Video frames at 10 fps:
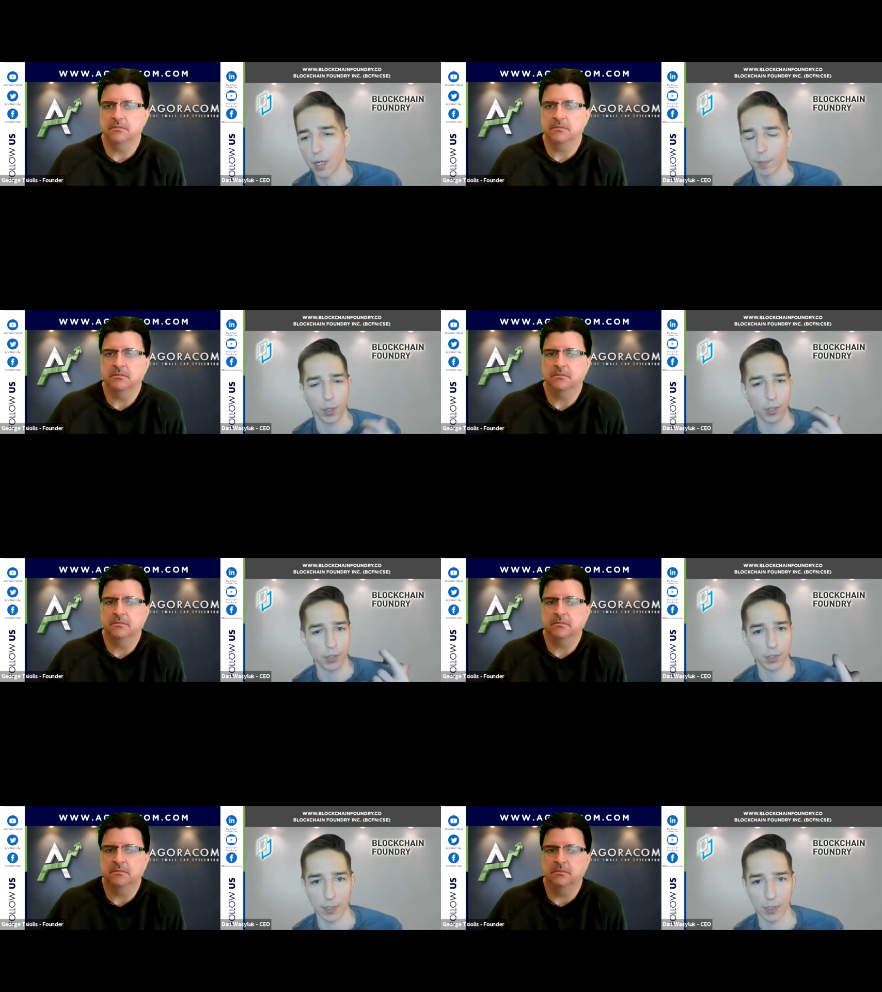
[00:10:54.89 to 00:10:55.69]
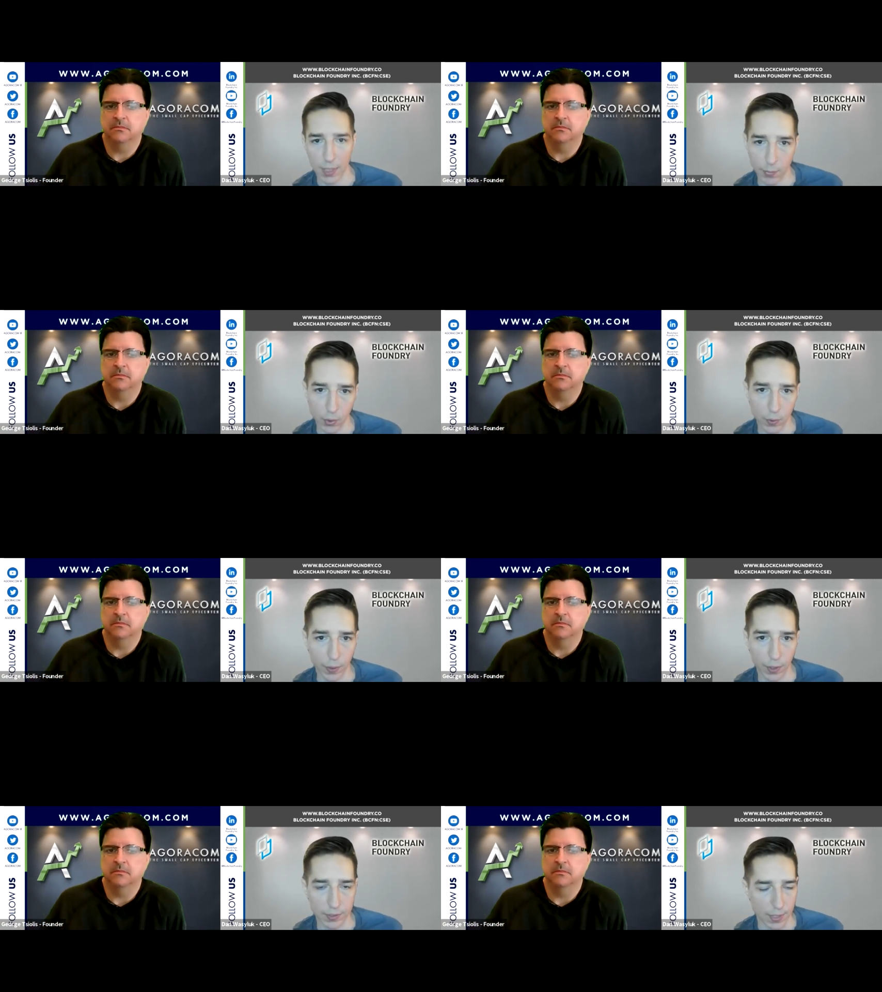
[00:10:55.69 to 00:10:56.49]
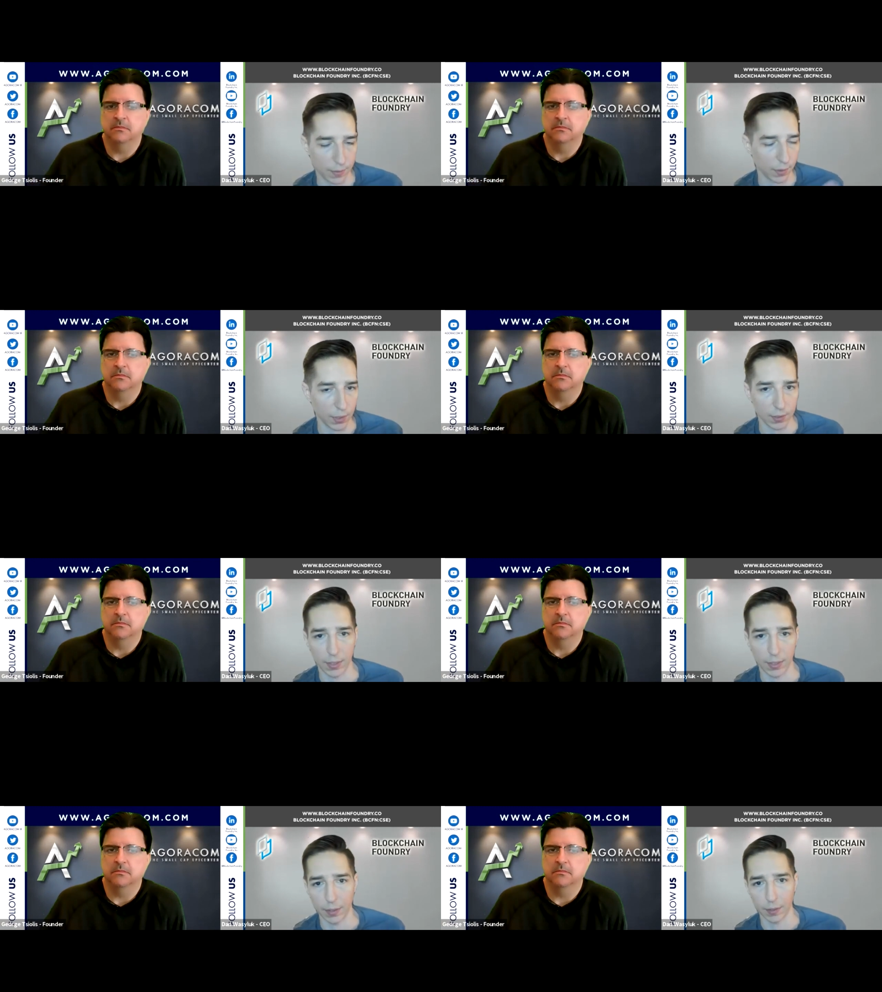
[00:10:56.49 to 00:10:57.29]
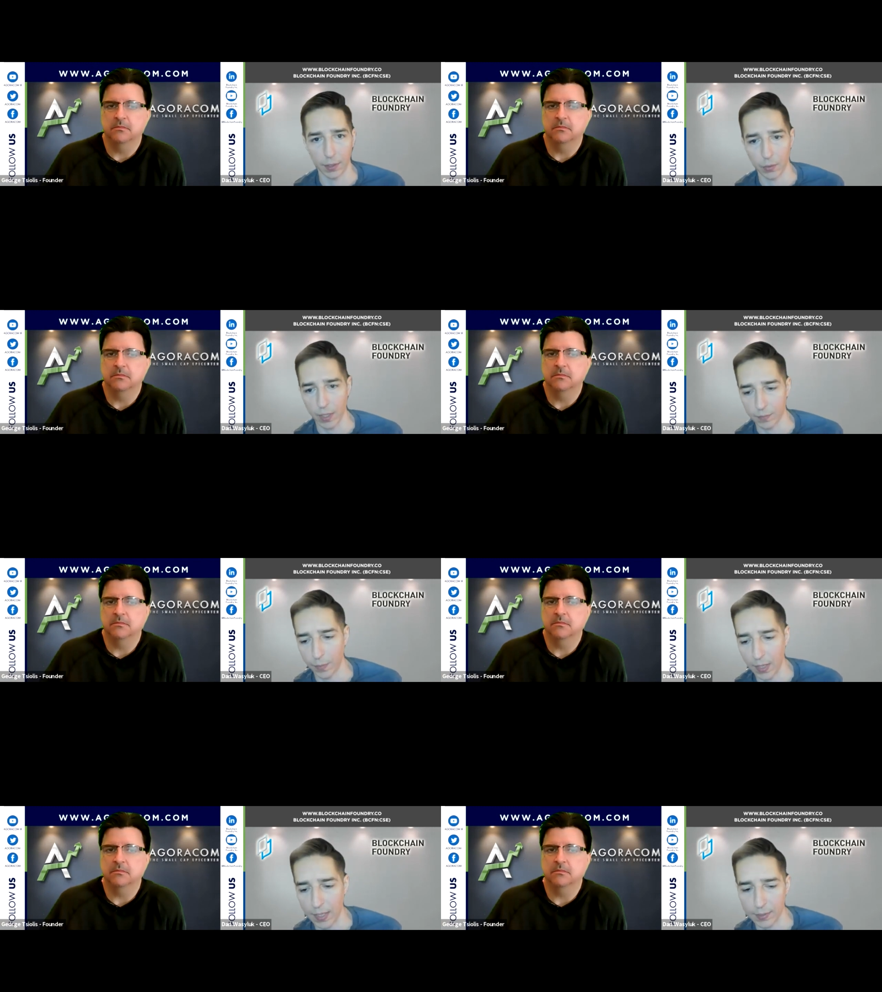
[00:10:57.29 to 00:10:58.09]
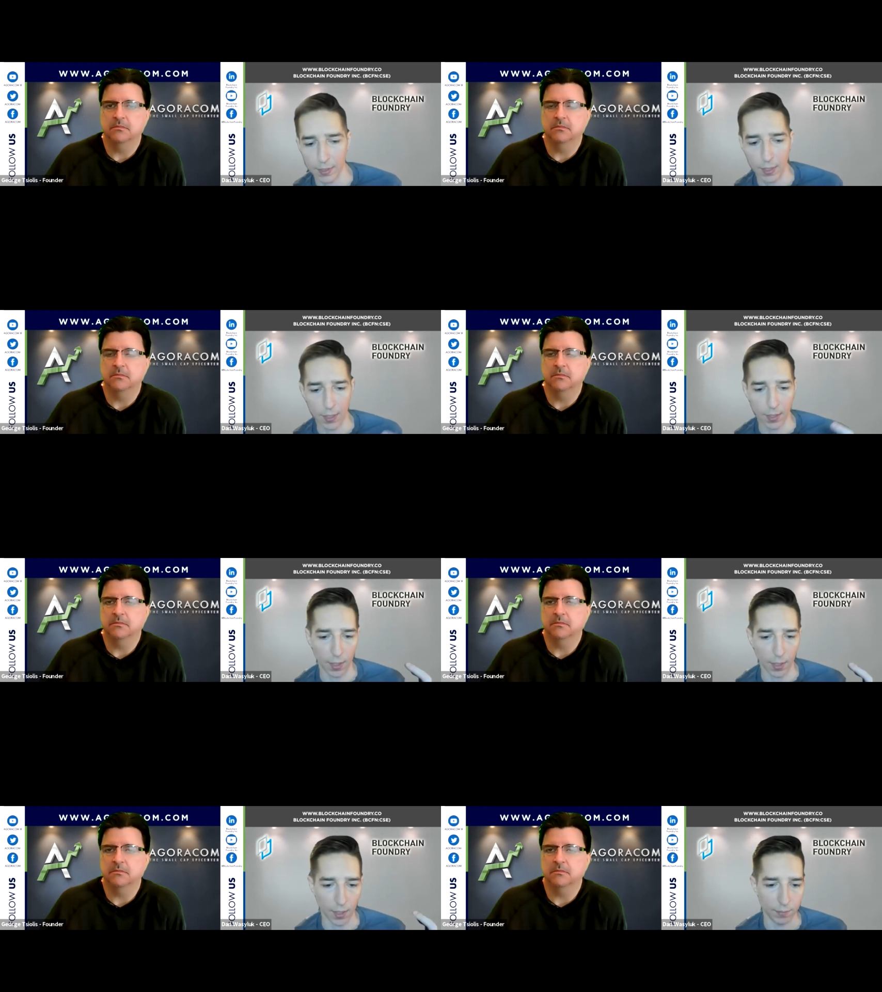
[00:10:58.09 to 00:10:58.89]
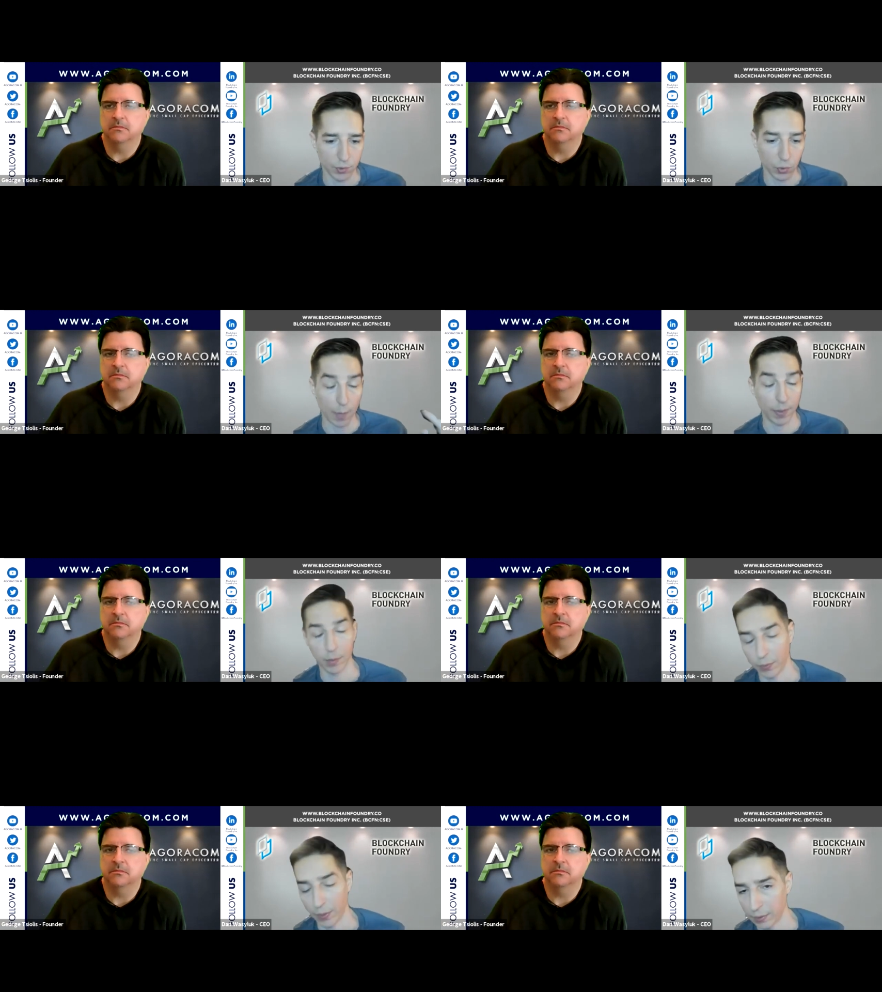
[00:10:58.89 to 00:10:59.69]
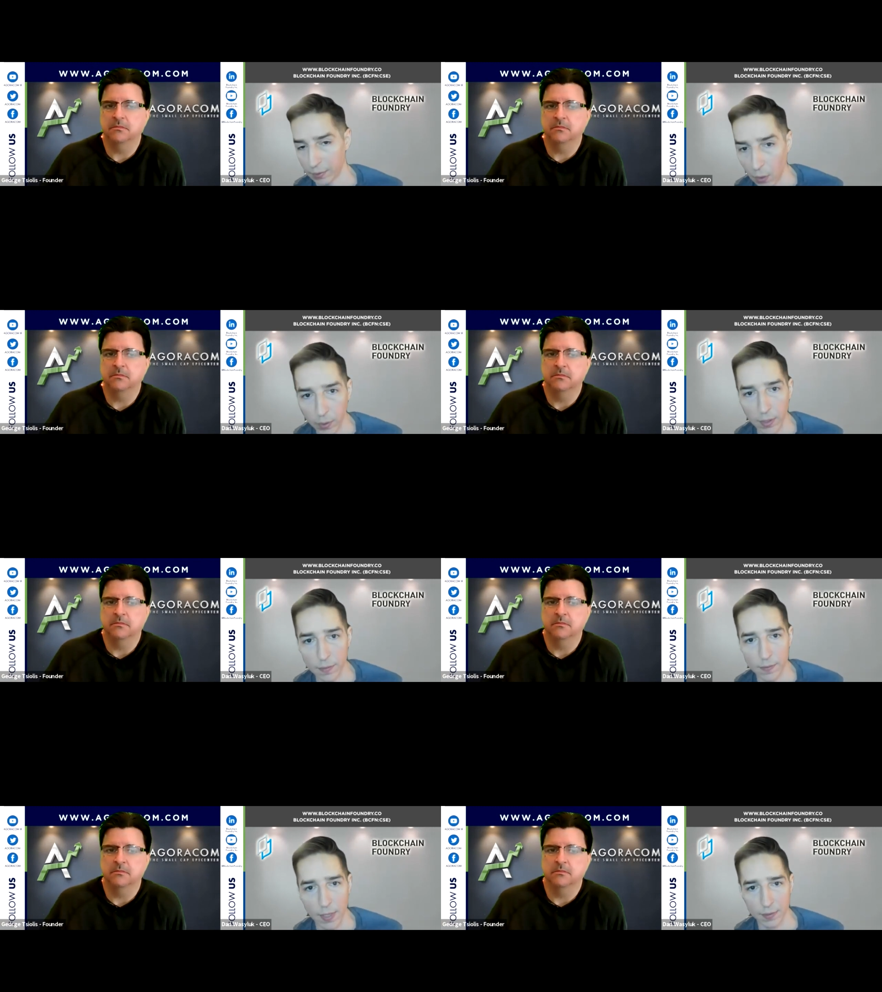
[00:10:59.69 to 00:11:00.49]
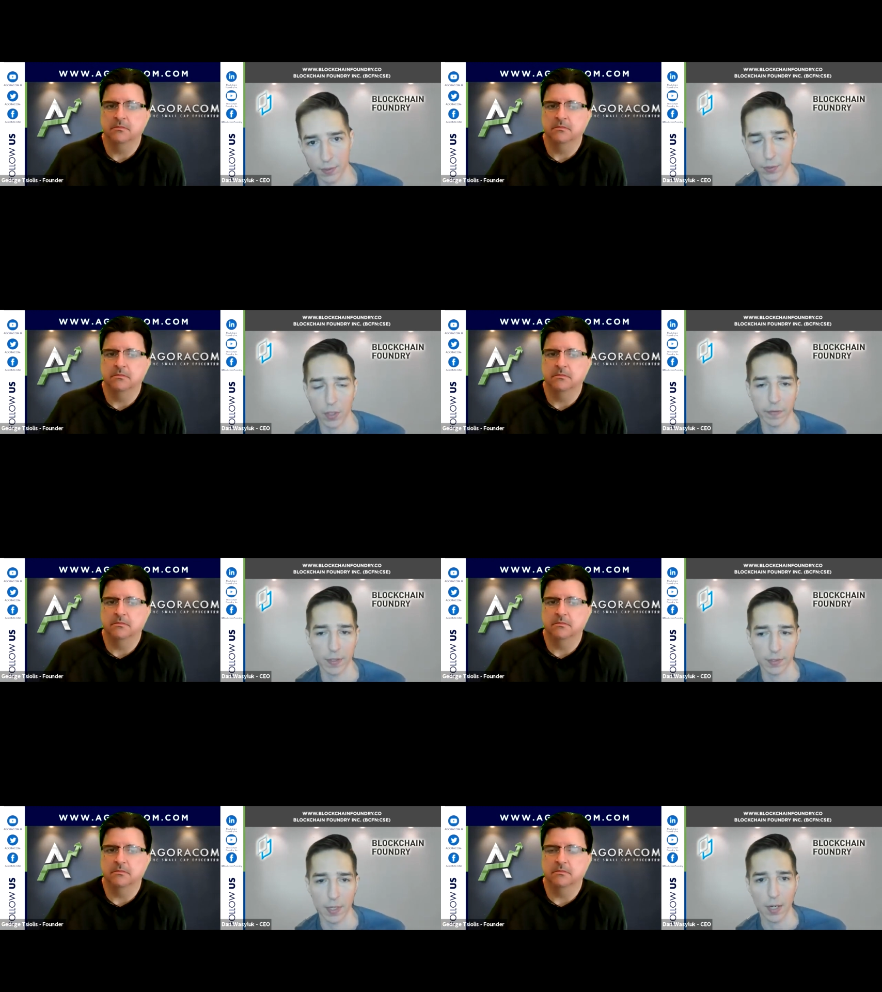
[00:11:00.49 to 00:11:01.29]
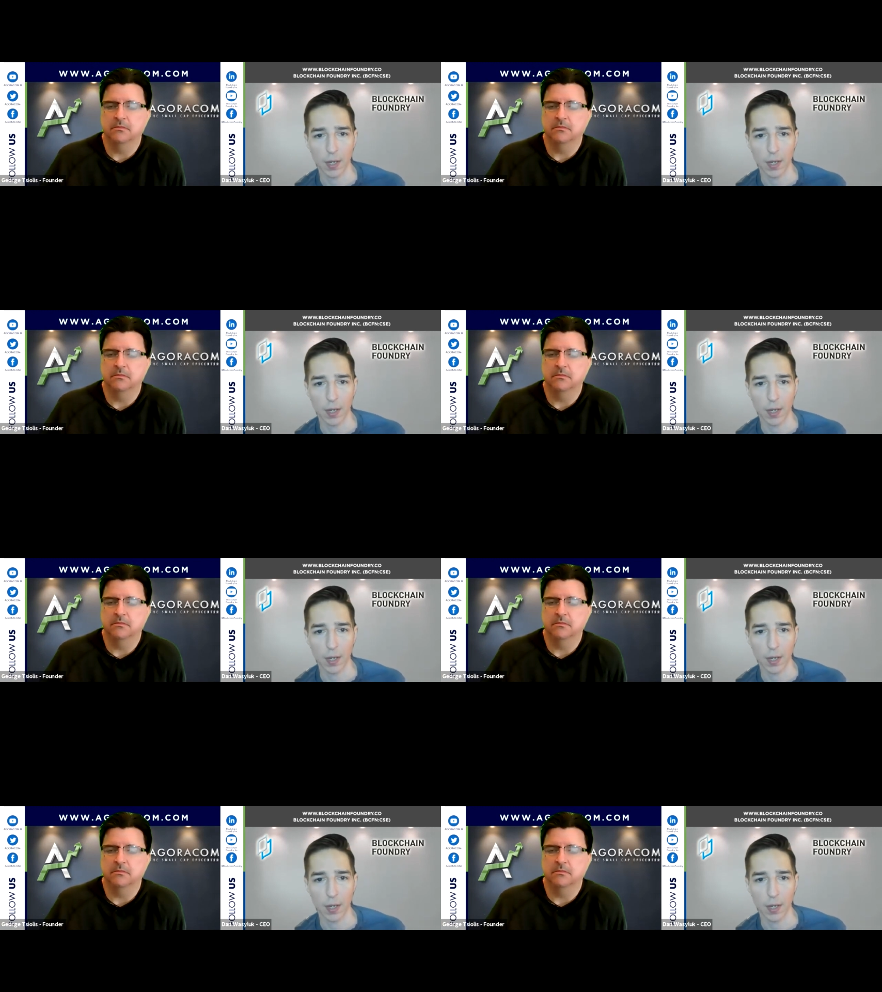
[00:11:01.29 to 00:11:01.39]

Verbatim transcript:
Speaker 1: purchasing stable coins, either Canadian or US based, uh, swapping between tokens as a service.